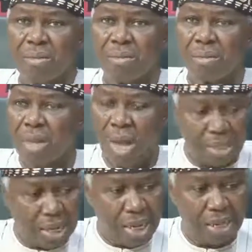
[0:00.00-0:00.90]
at
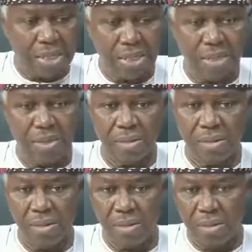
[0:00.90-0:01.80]
alert.
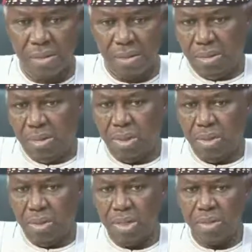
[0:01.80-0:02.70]
So
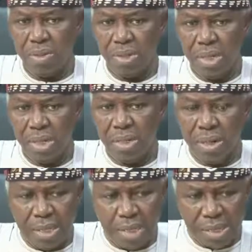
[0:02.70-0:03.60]
it was a great
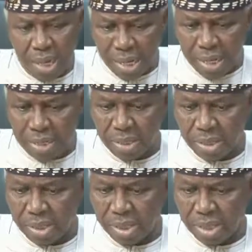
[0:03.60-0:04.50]
challenge,
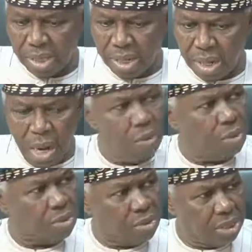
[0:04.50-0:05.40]
and we took
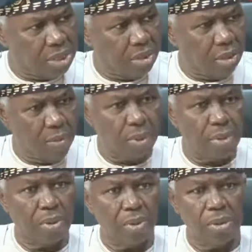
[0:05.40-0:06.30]
it up.
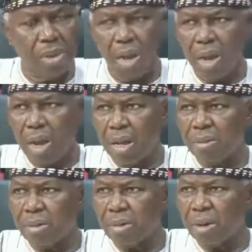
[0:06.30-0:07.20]
And
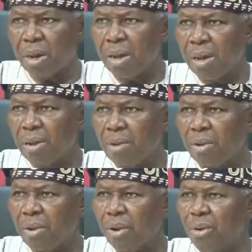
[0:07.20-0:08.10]

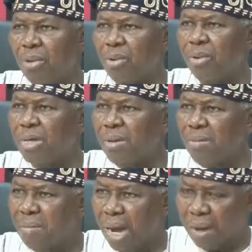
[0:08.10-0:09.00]
looking
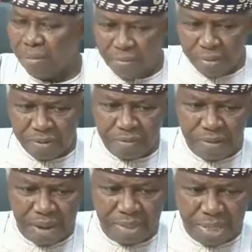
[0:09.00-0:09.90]
back 45
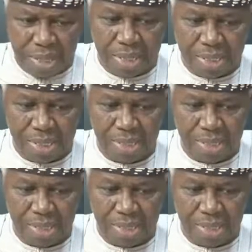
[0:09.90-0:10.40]
years,